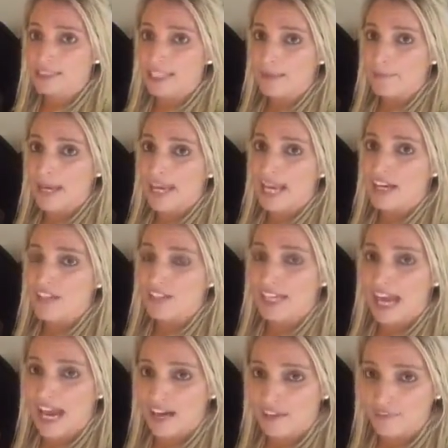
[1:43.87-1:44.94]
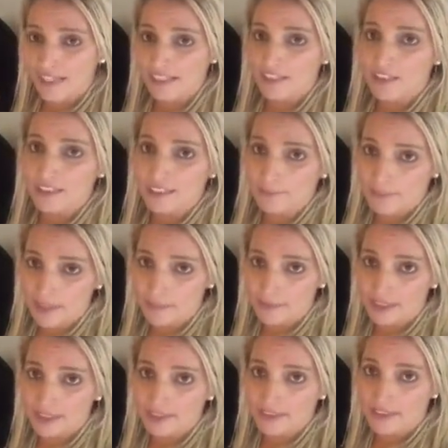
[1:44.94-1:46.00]
that may actually aggravate their
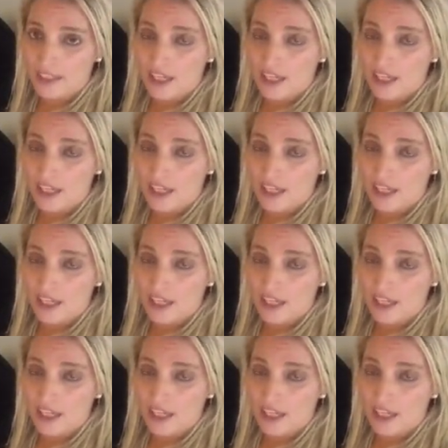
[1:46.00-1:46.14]
symptoms.